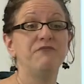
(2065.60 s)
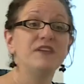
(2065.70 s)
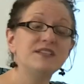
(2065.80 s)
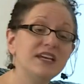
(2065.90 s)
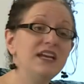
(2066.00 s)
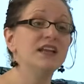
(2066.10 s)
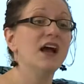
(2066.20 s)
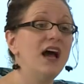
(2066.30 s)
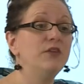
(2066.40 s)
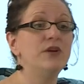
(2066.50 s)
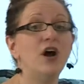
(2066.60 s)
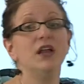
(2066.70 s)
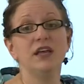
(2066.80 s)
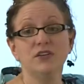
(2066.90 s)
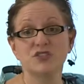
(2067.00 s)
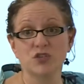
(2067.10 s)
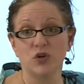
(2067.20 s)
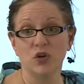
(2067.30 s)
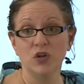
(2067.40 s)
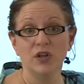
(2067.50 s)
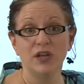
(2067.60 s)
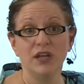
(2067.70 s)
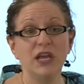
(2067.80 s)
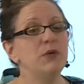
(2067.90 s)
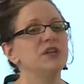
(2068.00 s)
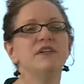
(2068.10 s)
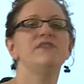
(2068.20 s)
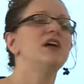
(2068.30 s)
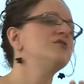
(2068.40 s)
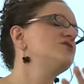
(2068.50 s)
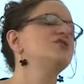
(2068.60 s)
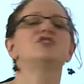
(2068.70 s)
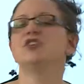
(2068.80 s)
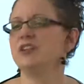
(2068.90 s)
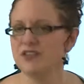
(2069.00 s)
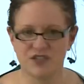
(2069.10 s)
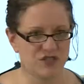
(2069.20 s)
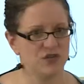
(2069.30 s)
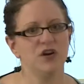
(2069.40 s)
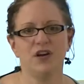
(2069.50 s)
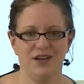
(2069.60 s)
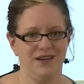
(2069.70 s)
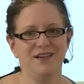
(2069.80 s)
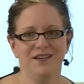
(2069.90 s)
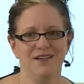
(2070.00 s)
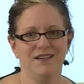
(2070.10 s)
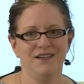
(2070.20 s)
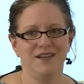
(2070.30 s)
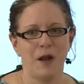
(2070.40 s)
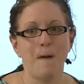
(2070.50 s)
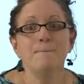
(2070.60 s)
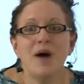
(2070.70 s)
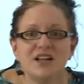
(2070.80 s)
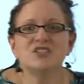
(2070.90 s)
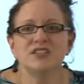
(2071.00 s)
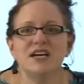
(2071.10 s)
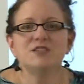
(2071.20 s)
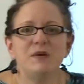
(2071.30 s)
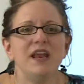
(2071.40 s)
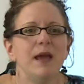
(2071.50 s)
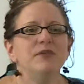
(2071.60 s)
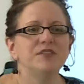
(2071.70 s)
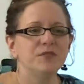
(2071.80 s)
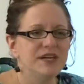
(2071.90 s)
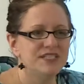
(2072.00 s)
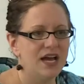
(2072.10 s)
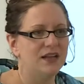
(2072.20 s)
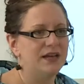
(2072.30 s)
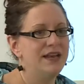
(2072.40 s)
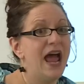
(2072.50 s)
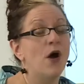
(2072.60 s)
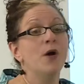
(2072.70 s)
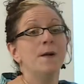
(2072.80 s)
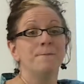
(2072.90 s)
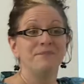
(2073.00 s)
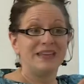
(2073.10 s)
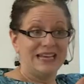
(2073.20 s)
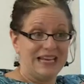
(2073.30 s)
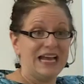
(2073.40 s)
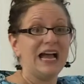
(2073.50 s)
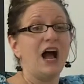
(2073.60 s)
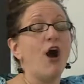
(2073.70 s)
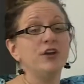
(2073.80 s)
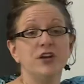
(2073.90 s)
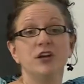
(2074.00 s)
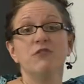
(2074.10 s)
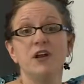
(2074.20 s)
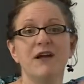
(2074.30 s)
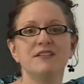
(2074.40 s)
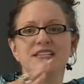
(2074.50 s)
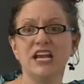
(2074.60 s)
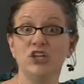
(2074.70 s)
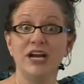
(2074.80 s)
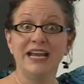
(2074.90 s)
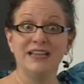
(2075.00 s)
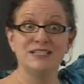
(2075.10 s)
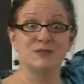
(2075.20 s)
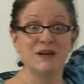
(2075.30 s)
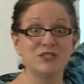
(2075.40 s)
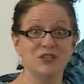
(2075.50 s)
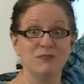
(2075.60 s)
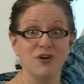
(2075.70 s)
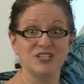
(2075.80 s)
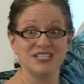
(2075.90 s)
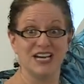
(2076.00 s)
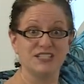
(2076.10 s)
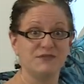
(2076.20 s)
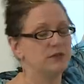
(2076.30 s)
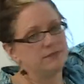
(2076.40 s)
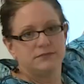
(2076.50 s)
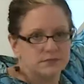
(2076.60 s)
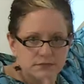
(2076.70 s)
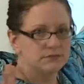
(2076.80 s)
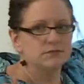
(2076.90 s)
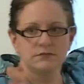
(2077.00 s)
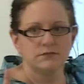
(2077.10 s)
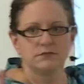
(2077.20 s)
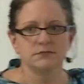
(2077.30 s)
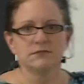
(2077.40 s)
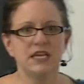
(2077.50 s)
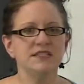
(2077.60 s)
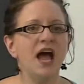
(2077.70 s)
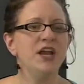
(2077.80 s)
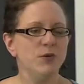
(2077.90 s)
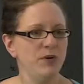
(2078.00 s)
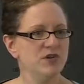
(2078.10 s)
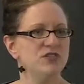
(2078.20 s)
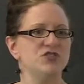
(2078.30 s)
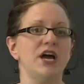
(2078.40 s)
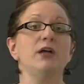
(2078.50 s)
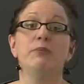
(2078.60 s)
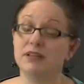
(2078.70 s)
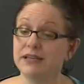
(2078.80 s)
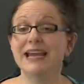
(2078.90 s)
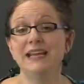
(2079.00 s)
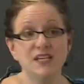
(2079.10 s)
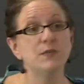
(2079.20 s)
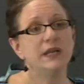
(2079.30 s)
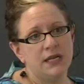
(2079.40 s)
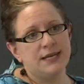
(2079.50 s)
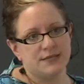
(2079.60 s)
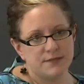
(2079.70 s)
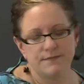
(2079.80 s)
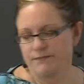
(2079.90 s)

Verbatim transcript: if this kid had gone to an all English school, he wouldn't have even understood the story, much less been able to retell it. Now, are you going to run around saying, look at this is what dual immersion does for He's not your poster child, but it is what it is.